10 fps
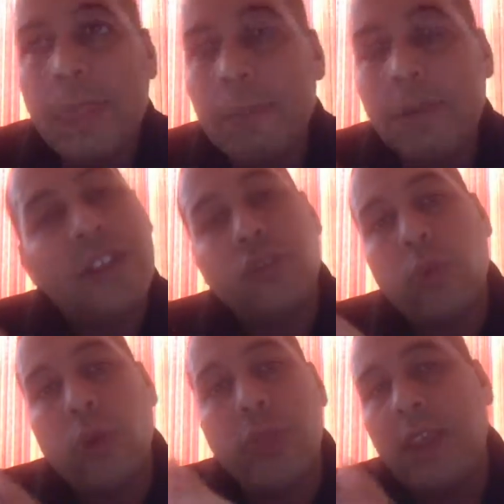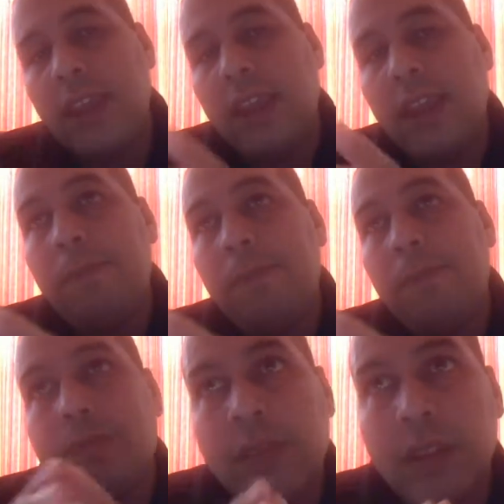But there's one thing
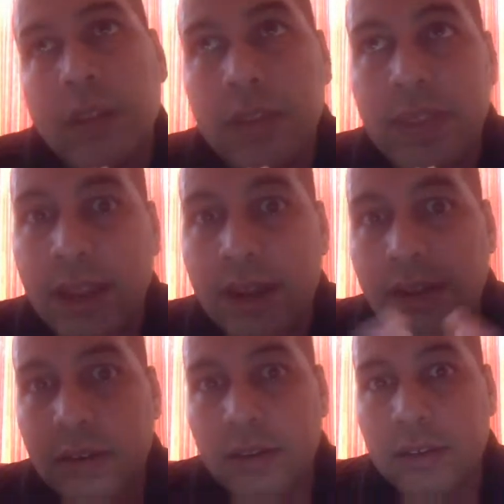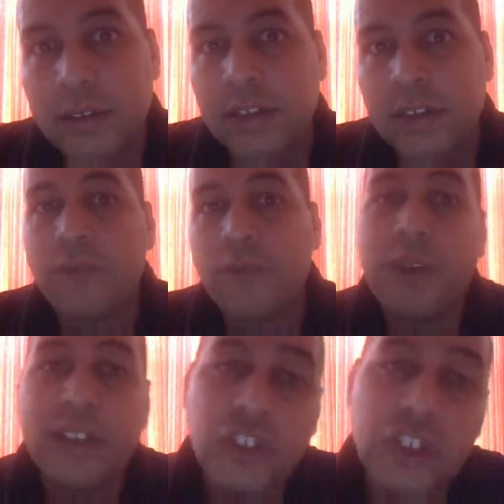that
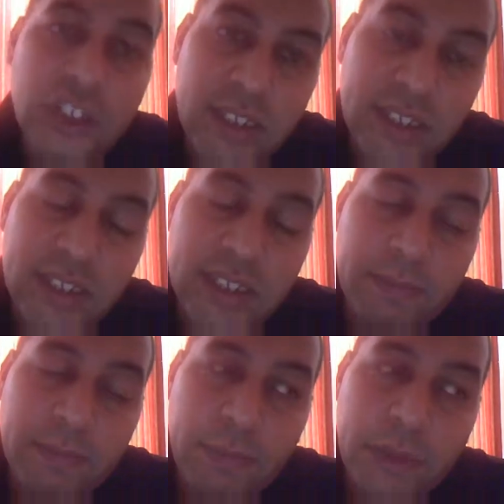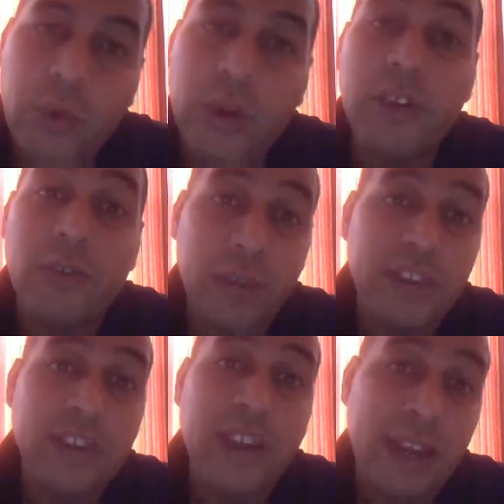differentiates between a
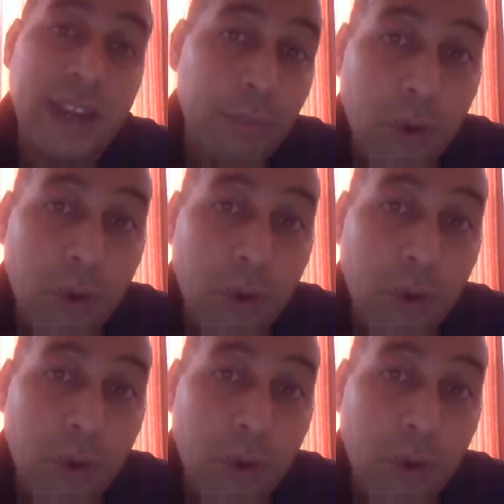rich and a poor